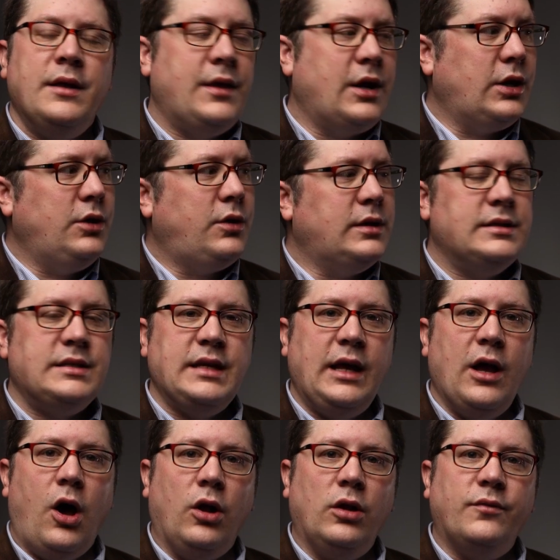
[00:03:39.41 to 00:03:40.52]
There you can
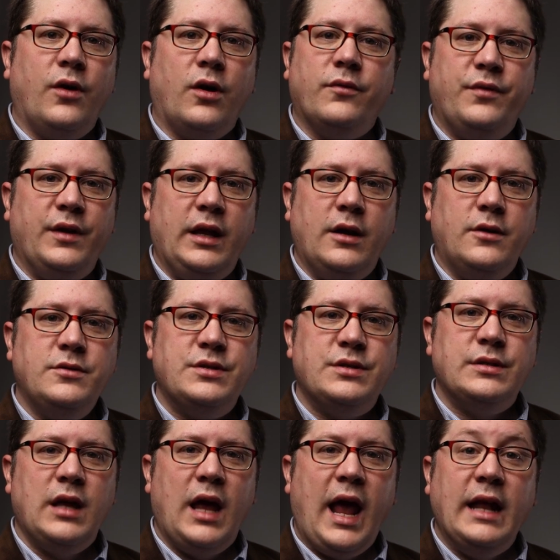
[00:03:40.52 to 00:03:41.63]
see all of our videos.